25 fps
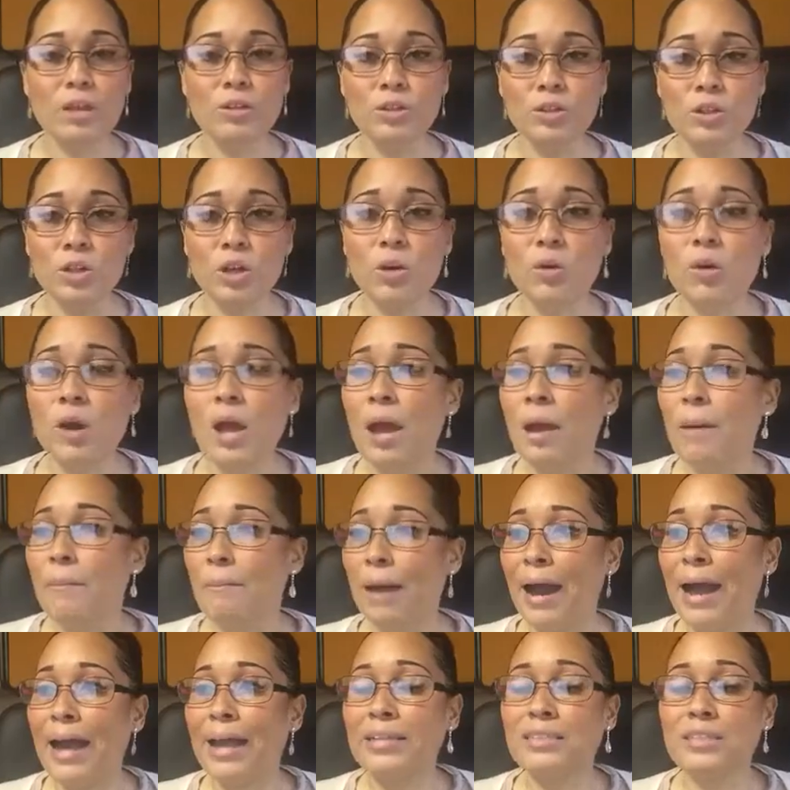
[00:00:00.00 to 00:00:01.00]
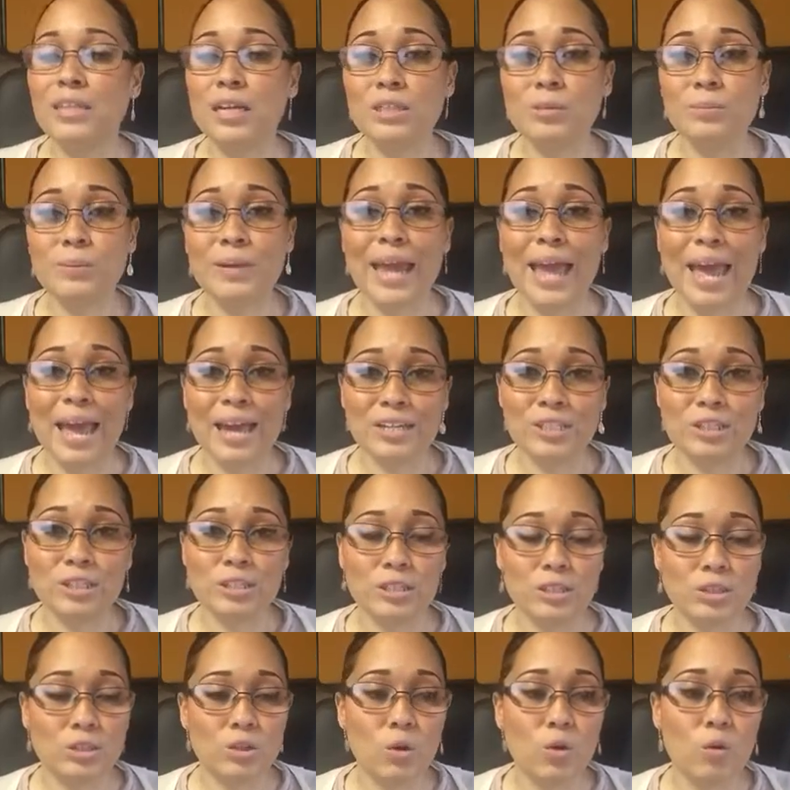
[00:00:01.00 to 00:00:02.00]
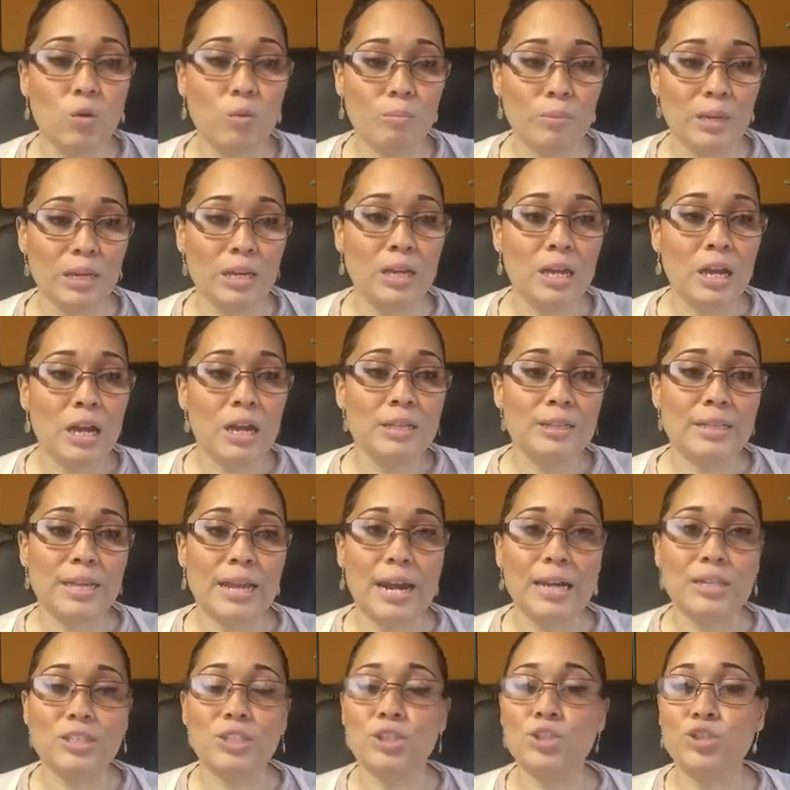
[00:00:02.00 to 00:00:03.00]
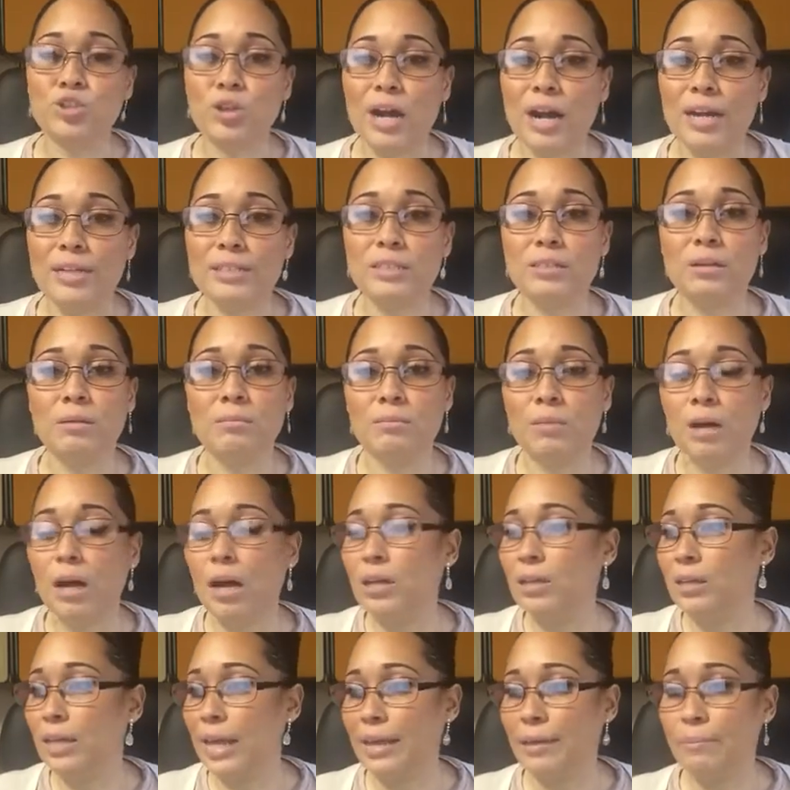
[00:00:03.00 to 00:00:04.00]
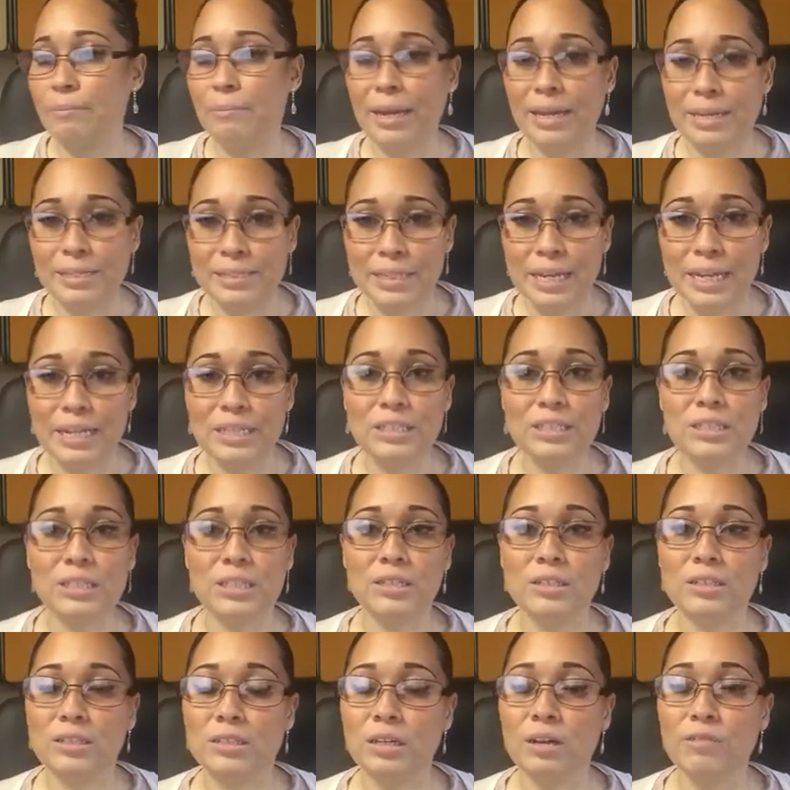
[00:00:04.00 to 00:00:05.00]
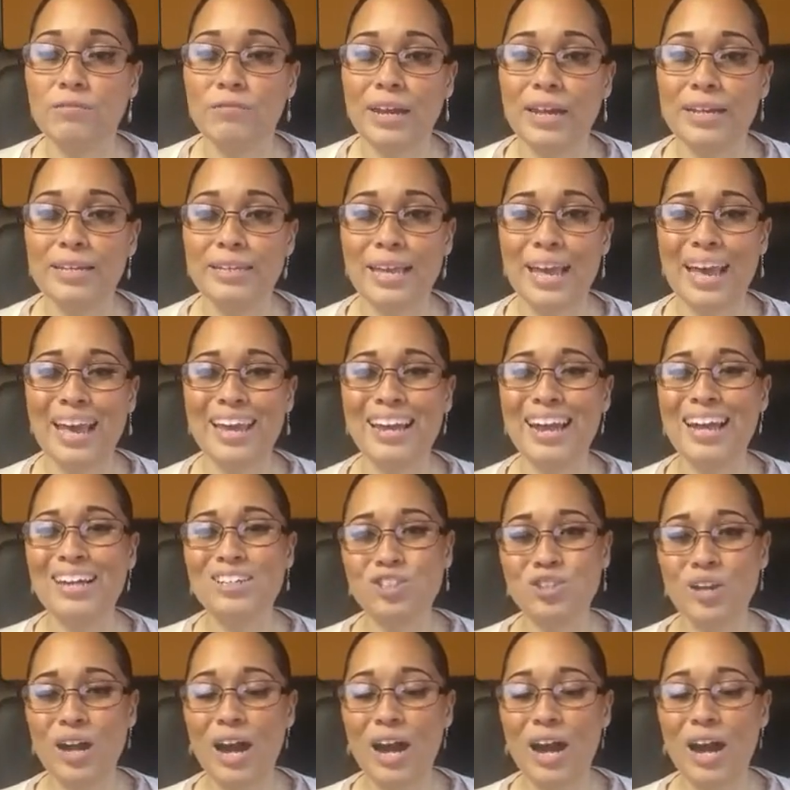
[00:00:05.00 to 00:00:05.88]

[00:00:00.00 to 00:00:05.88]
you know, my ex-husband actually told me that I should try some like meditation and stuff like that. And I